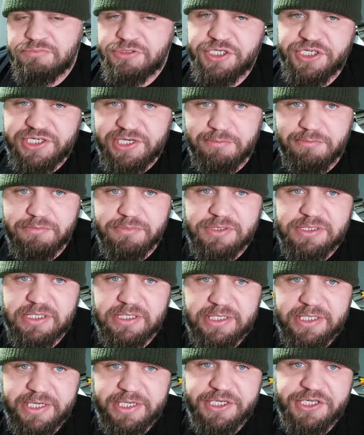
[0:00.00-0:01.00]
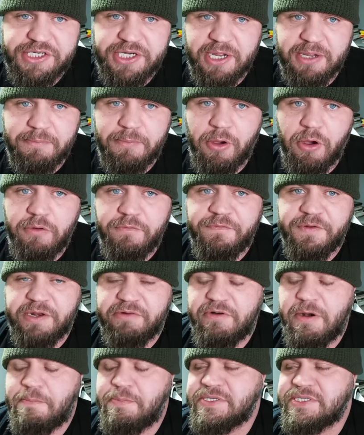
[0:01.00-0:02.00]
Sir Jim's leadership hopefully
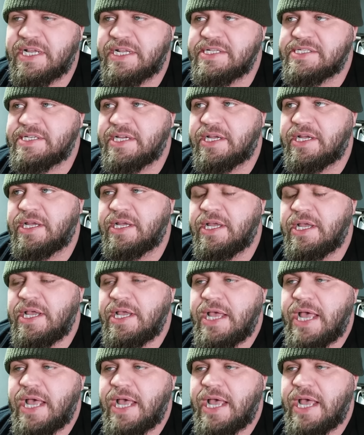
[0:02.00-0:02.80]
represents a,